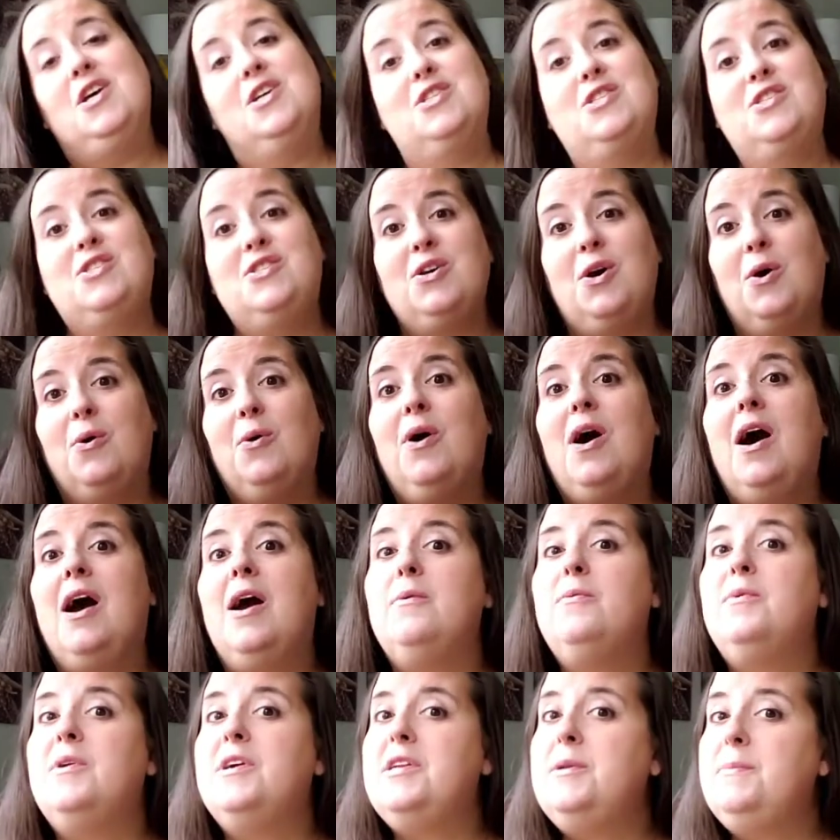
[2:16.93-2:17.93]
So
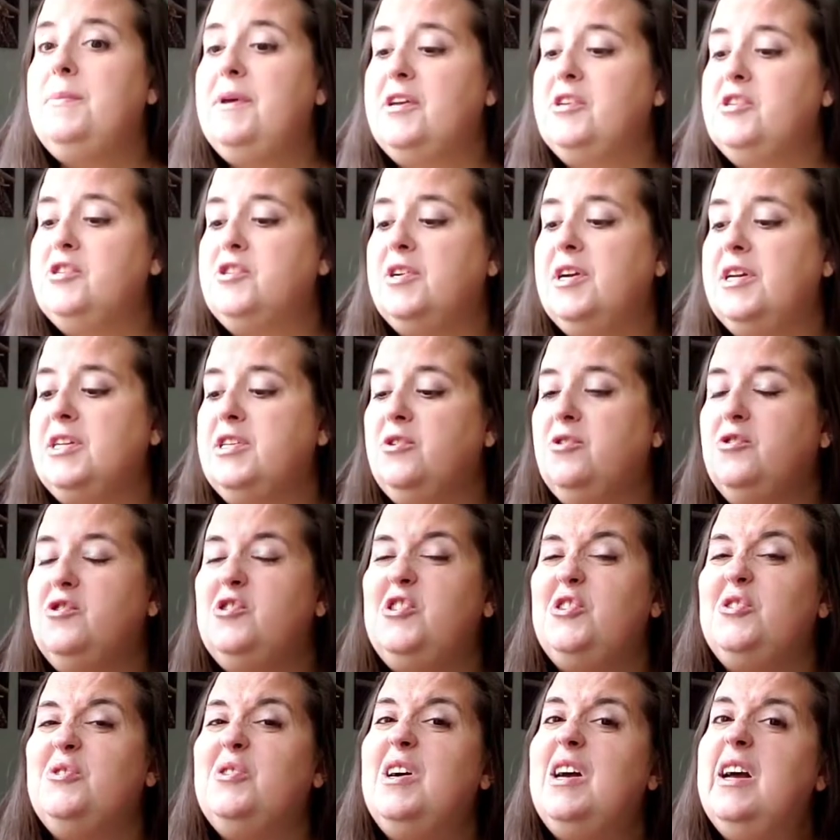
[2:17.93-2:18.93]
I wanted to make sure I
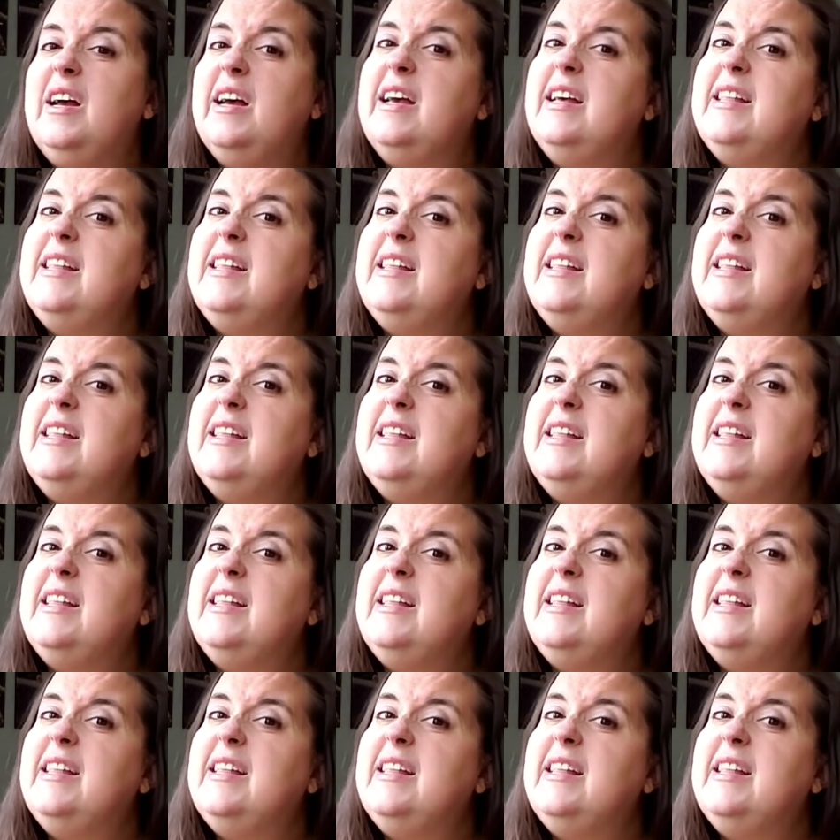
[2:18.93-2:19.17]
told you